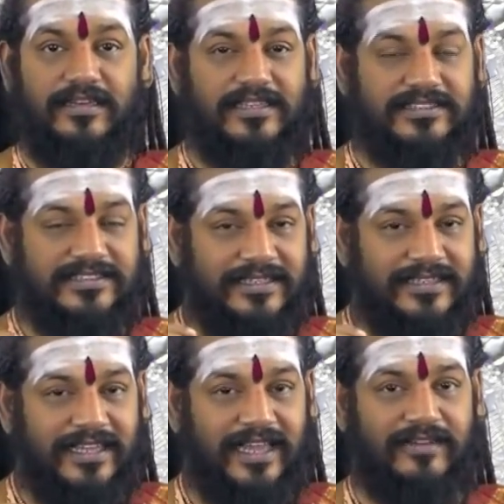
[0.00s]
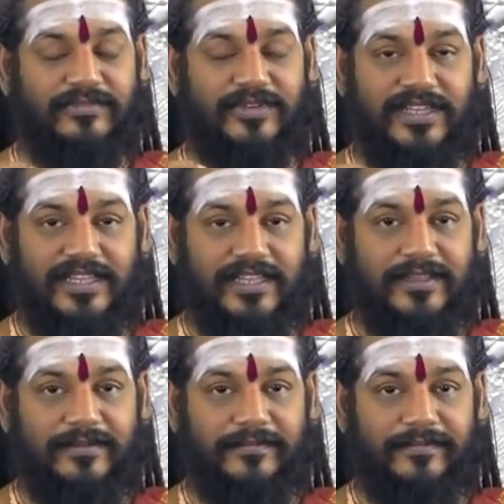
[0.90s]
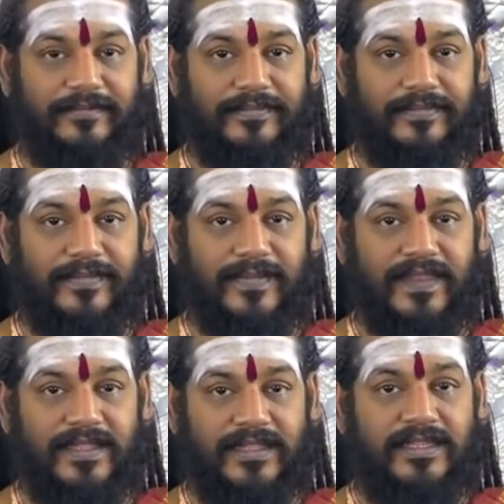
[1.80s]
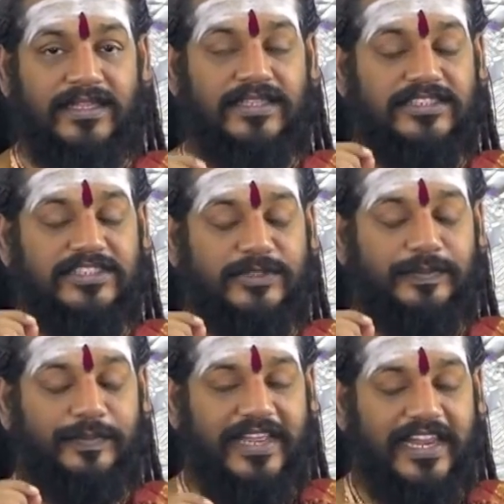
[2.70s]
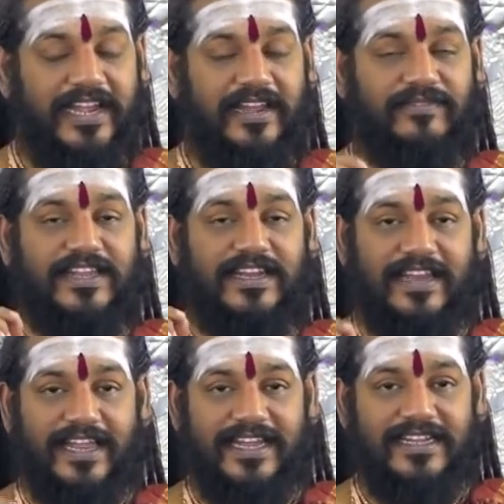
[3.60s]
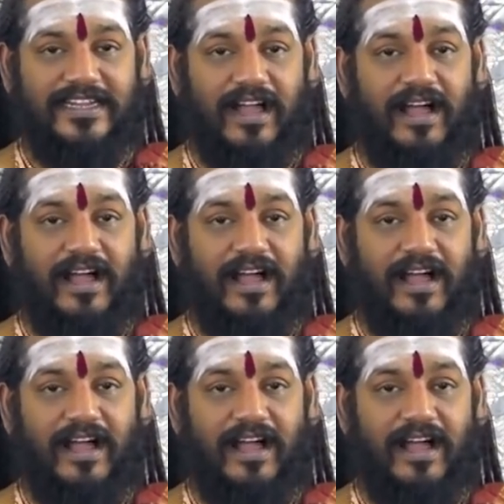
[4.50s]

Listen carefully. Speed of the light